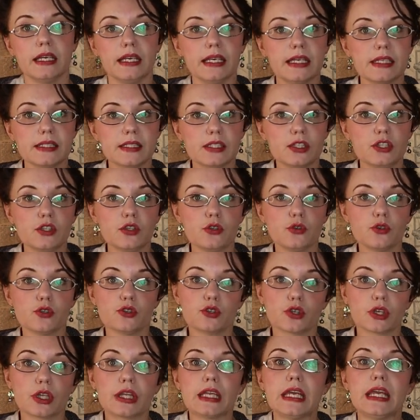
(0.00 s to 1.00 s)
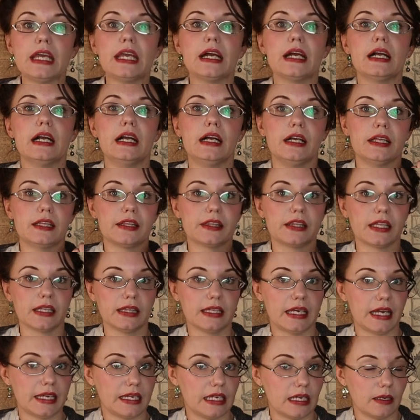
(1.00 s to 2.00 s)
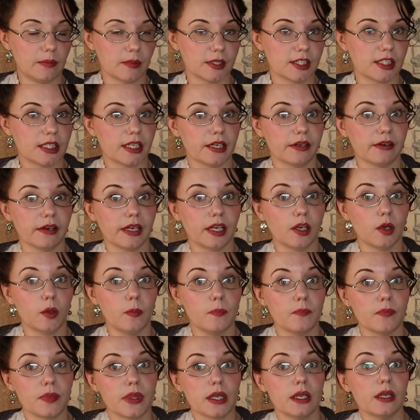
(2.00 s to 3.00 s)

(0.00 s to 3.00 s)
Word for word: is usually the lining material.